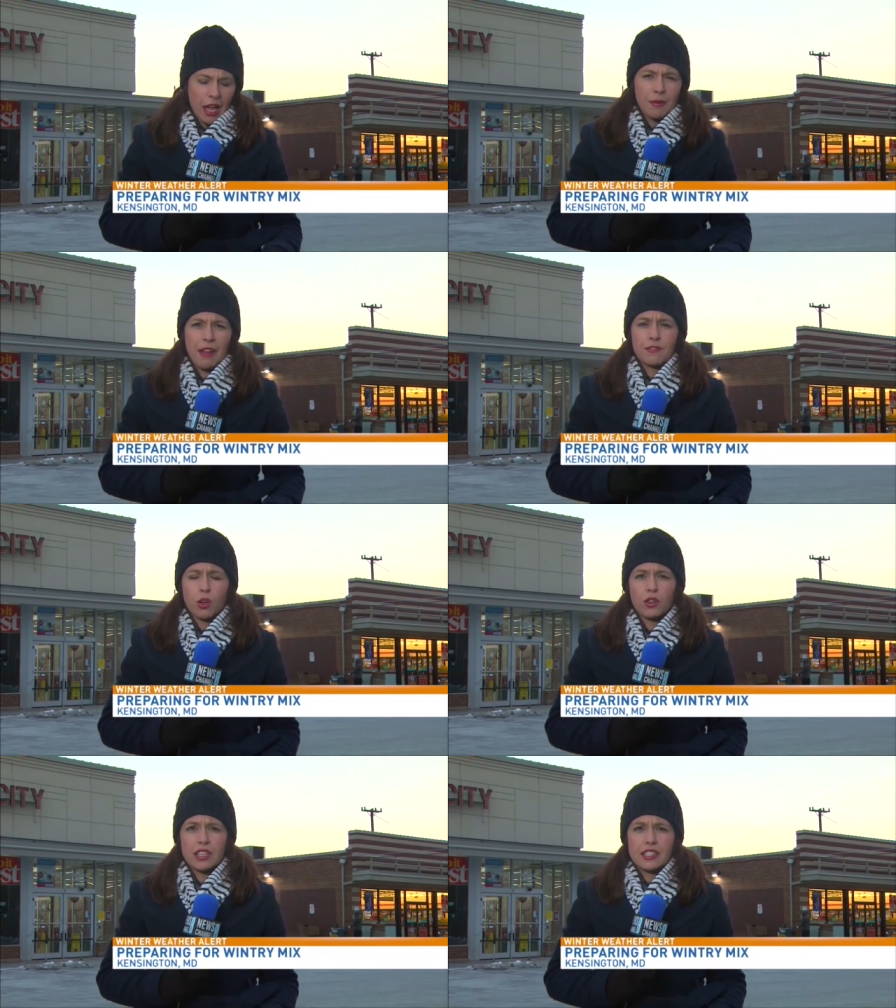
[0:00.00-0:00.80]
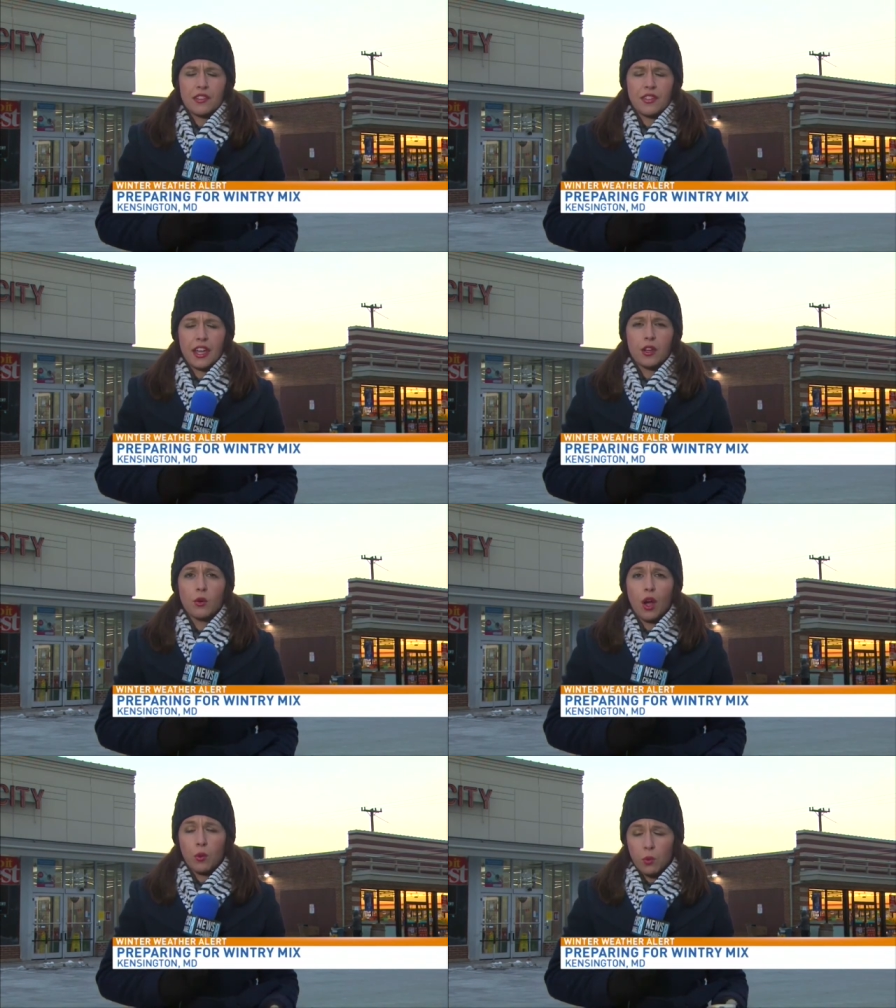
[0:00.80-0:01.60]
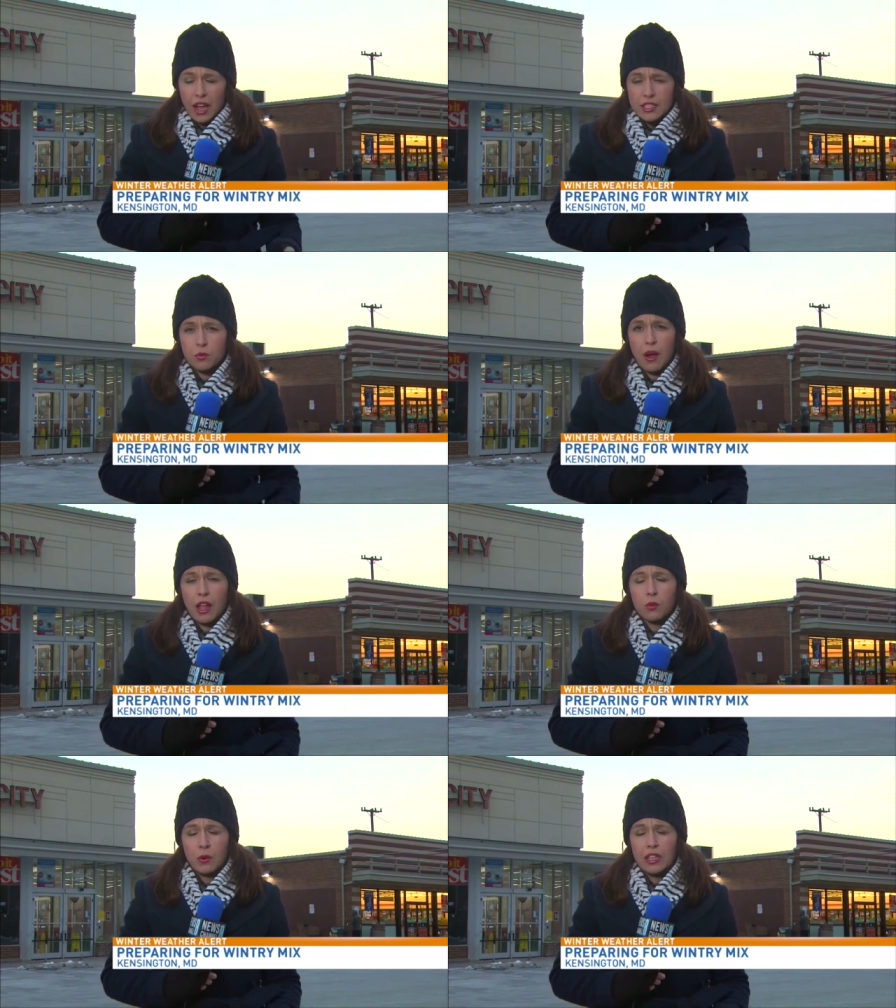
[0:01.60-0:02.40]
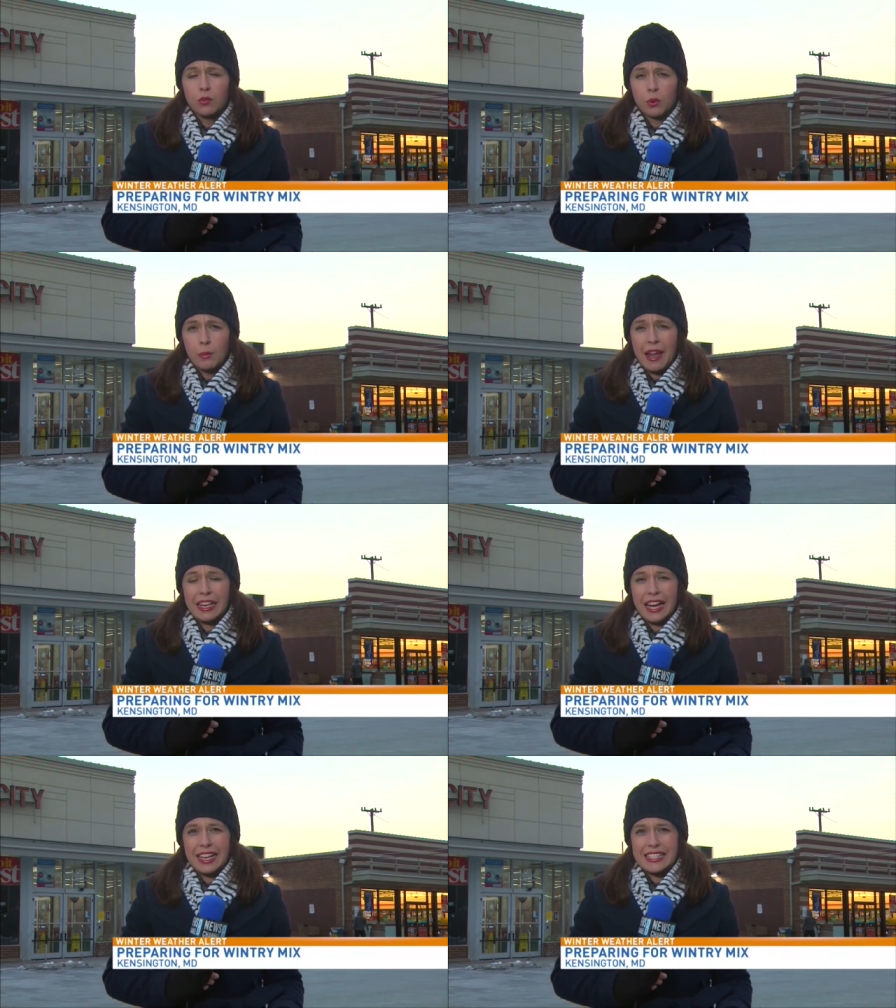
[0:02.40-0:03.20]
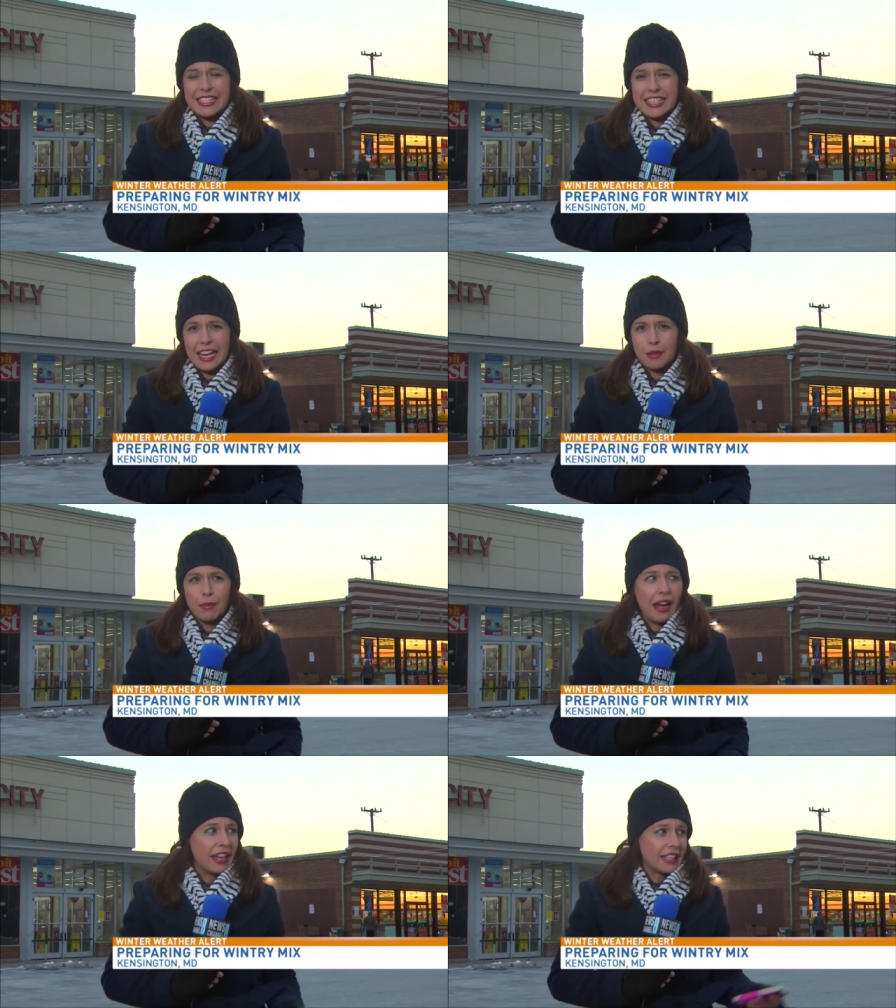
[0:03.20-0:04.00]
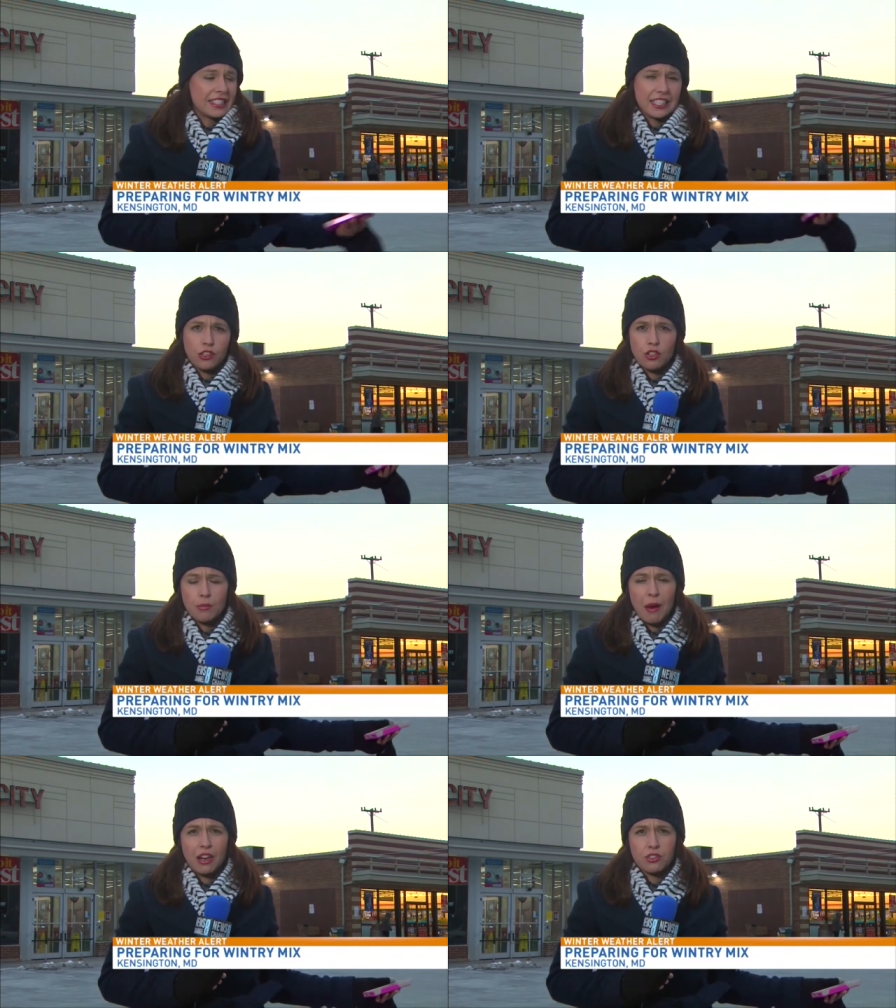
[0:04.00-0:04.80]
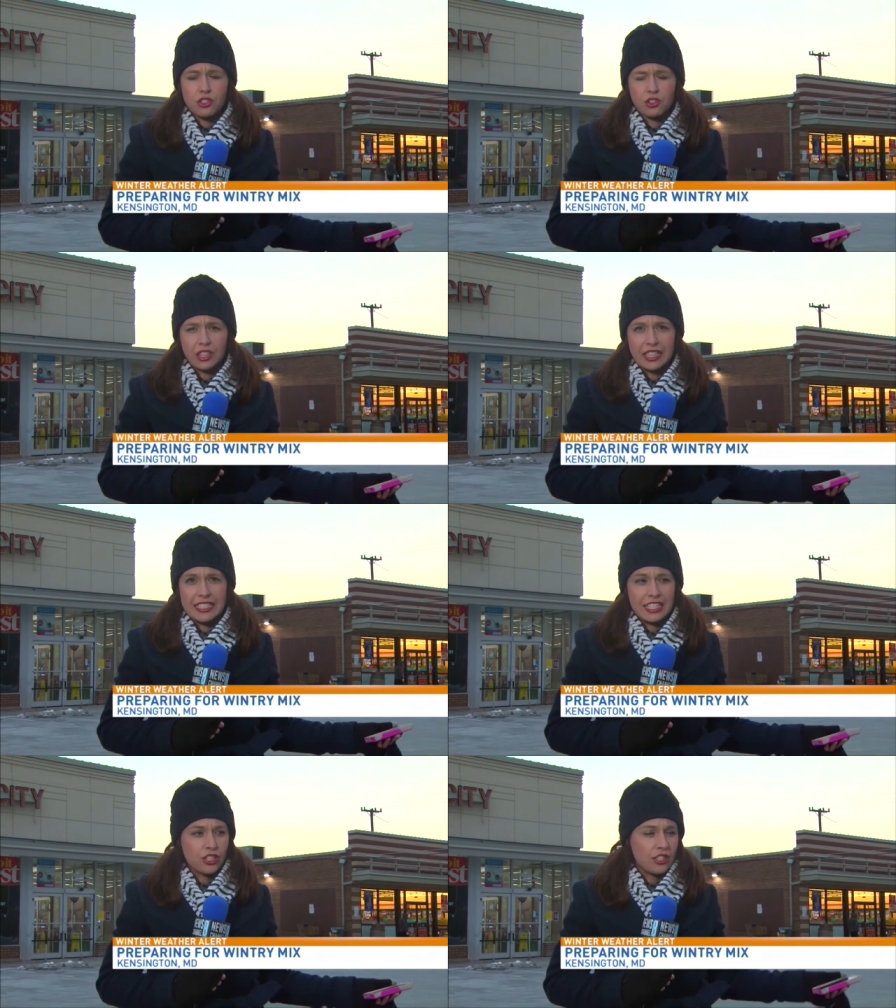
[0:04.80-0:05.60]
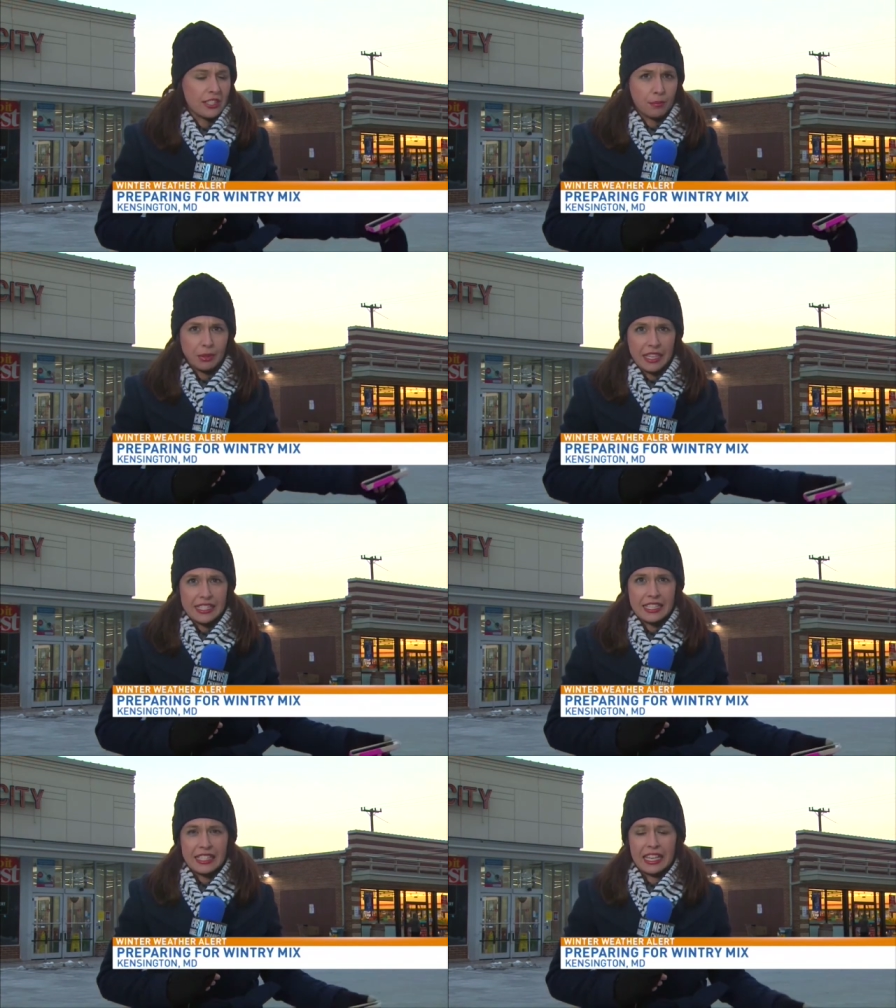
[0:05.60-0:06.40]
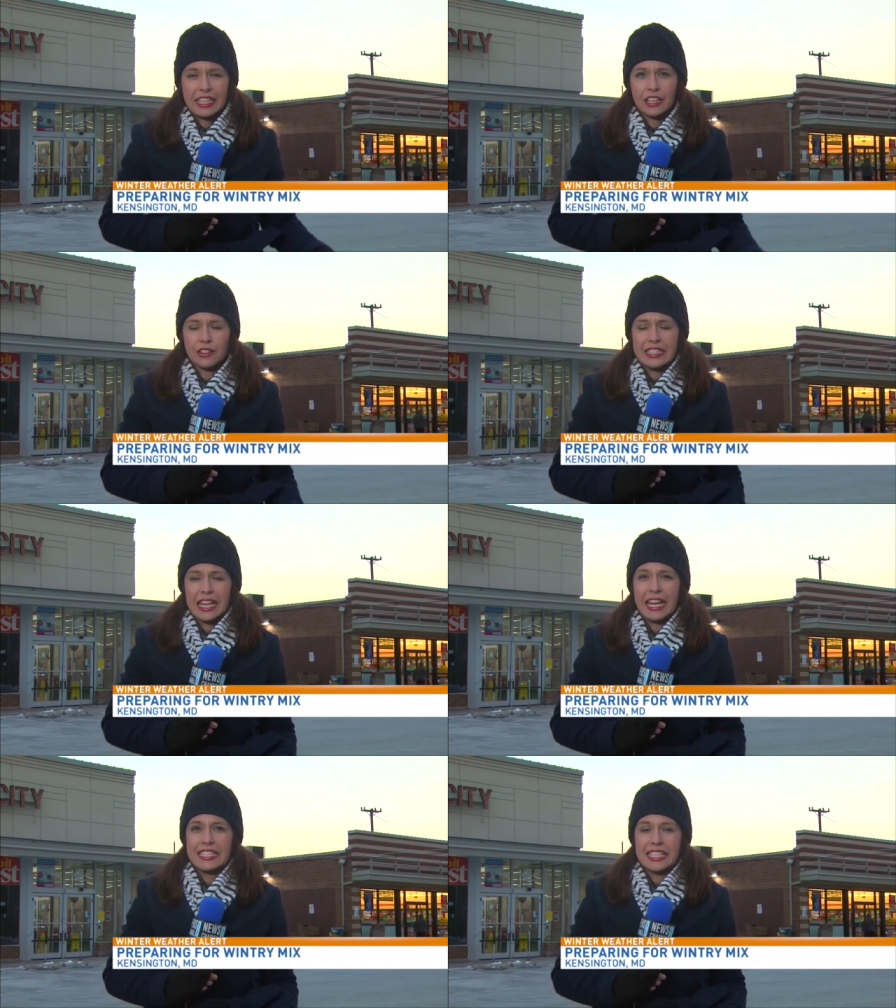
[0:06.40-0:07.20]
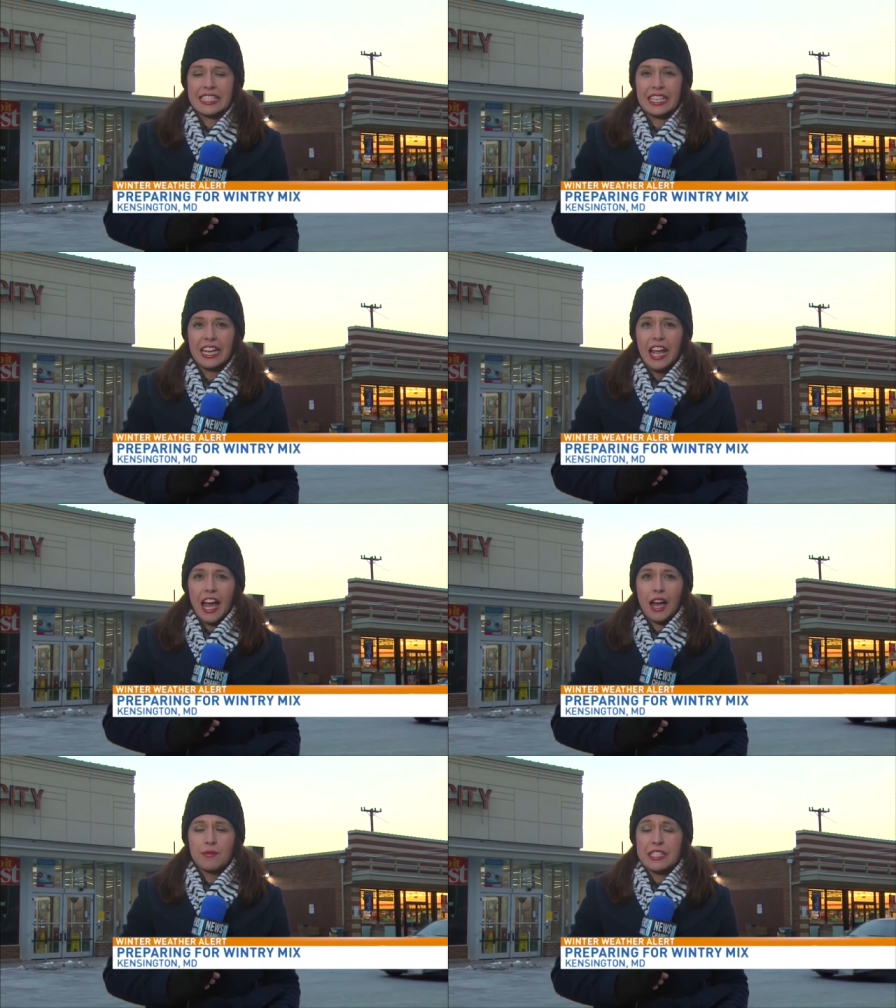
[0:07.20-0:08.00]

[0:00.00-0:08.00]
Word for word: um, have told us that they uh, as well will remain on standby and continue to monitor the conditions in places like here in Kensington um,